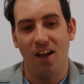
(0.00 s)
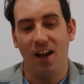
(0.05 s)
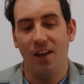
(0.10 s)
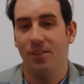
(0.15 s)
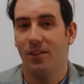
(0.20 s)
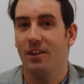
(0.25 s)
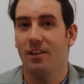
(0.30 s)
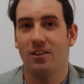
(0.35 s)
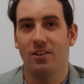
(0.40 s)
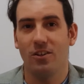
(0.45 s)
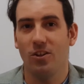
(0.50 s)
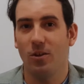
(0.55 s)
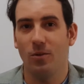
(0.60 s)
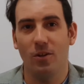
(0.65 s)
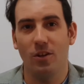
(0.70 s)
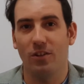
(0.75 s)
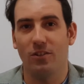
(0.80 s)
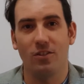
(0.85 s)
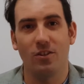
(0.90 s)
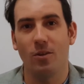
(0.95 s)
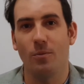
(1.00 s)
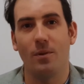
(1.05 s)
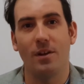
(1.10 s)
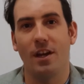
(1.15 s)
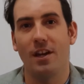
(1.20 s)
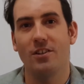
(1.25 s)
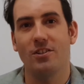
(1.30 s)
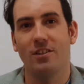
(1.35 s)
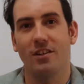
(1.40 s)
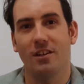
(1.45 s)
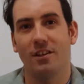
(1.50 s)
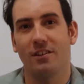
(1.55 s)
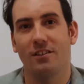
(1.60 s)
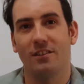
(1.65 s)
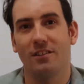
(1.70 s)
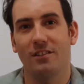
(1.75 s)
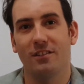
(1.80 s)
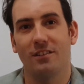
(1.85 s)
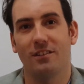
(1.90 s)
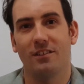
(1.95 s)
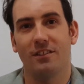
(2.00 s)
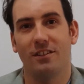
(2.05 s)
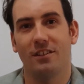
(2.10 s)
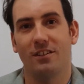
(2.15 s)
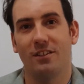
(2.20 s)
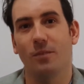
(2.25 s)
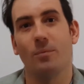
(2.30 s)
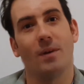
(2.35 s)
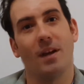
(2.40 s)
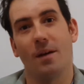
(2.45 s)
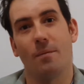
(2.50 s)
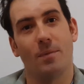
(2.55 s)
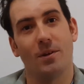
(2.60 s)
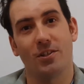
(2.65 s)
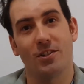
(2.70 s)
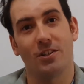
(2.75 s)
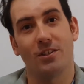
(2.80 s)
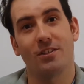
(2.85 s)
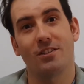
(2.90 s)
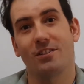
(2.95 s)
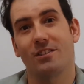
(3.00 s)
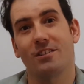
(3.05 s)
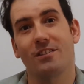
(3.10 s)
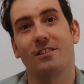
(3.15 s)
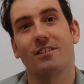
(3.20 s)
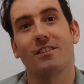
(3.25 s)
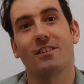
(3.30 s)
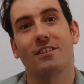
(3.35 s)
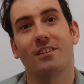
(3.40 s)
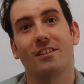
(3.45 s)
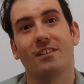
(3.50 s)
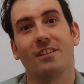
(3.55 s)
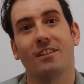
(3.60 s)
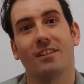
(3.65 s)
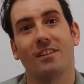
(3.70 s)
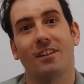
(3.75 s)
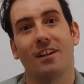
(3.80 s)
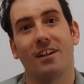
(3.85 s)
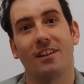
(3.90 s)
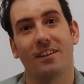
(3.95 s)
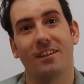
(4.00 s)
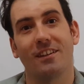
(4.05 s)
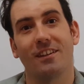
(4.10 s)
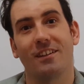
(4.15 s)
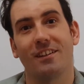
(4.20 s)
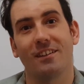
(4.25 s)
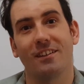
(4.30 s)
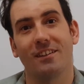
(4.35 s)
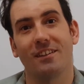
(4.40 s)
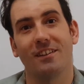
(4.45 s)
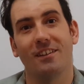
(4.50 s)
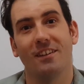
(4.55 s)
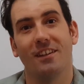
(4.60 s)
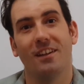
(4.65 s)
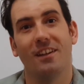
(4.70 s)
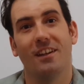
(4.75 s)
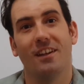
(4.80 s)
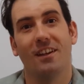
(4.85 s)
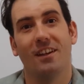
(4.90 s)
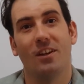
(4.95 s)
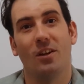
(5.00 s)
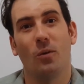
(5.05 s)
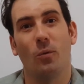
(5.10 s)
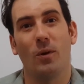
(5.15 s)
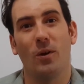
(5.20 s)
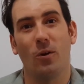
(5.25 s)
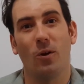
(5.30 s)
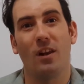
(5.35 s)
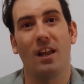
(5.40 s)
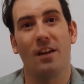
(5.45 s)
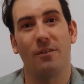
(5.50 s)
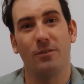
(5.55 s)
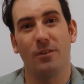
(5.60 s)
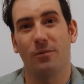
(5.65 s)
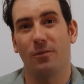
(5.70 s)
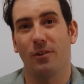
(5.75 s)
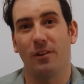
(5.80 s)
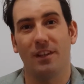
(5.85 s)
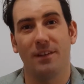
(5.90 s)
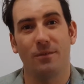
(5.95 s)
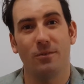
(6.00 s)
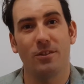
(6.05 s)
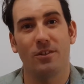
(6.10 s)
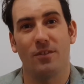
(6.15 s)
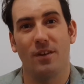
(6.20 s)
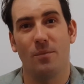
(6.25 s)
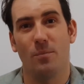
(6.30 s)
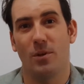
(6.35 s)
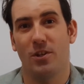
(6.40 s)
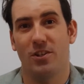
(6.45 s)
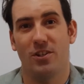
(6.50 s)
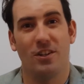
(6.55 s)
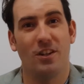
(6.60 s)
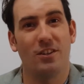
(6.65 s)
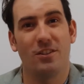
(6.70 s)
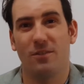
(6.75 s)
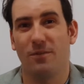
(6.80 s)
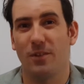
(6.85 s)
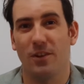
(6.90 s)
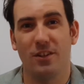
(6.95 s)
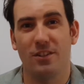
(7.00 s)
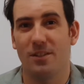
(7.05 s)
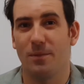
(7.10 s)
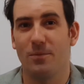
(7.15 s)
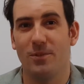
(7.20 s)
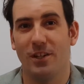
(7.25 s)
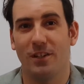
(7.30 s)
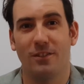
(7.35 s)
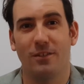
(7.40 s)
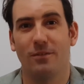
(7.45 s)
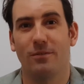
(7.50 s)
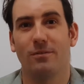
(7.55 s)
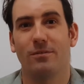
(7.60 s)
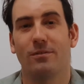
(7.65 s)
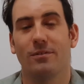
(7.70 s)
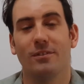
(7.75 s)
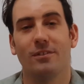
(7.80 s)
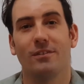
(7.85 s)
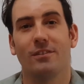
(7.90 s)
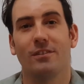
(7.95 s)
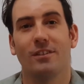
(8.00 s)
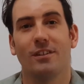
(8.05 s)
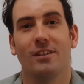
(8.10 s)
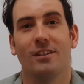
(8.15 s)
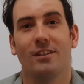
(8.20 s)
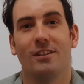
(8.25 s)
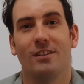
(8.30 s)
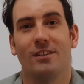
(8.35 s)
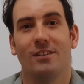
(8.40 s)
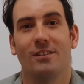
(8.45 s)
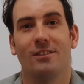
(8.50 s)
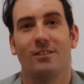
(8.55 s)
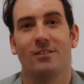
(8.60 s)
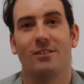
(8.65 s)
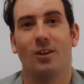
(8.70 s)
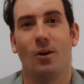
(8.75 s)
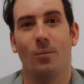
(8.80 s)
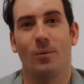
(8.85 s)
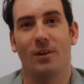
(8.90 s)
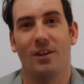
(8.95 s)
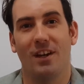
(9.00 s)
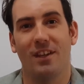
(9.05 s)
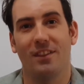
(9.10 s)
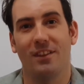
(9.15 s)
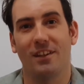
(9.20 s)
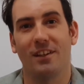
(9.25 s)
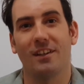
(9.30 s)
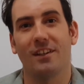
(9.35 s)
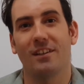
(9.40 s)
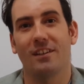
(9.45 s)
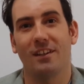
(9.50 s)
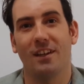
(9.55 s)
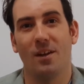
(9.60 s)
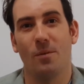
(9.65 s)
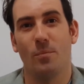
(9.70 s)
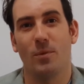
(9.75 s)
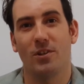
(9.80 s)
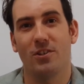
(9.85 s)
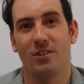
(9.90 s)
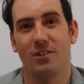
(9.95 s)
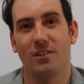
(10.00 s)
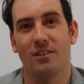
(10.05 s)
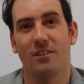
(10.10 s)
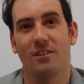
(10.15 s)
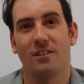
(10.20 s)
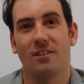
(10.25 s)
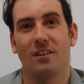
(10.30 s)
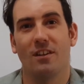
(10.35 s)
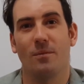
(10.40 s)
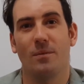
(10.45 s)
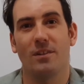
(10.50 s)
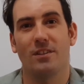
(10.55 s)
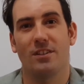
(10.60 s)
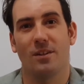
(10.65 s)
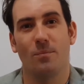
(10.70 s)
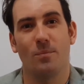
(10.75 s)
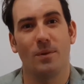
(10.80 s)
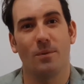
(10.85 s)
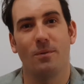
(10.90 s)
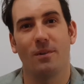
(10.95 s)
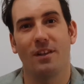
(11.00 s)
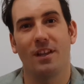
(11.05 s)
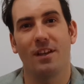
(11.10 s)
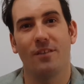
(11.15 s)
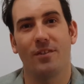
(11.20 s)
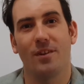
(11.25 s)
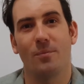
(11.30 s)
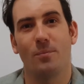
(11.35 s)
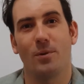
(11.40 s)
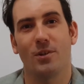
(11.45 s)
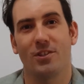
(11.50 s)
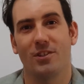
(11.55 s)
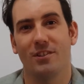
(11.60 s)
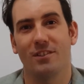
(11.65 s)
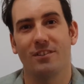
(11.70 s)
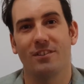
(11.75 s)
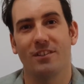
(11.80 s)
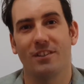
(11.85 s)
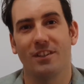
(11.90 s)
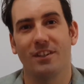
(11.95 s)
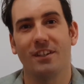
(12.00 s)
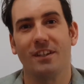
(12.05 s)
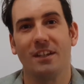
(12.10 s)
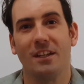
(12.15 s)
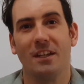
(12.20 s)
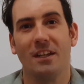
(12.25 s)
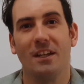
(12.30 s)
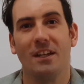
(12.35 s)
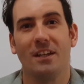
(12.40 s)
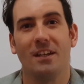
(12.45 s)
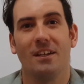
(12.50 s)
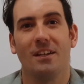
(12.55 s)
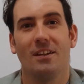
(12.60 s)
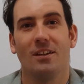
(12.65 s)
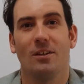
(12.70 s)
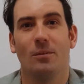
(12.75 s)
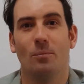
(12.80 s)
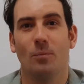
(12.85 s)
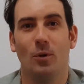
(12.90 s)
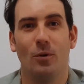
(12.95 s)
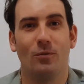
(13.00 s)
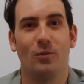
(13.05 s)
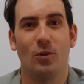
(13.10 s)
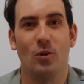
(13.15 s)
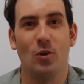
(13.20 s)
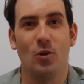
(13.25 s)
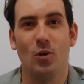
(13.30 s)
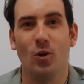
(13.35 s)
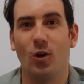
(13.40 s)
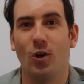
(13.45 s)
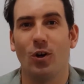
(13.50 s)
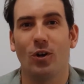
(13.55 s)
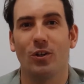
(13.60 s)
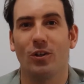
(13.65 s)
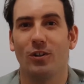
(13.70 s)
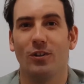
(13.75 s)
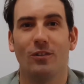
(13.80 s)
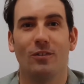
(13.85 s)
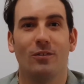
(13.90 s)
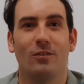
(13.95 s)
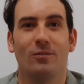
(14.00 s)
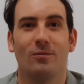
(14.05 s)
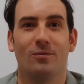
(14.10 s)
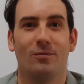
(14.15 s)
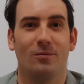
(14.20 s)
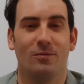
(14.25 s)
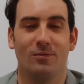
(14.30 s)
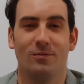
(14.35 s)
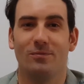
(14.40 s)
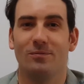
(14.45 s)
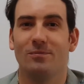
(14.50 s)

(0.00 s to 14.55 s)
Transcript: I think hu it's human nature to be ambitious. I think we all have different levels of ambition. It's a very subjective topic, I think, ambition. I mean, some people have ambition to move to New York and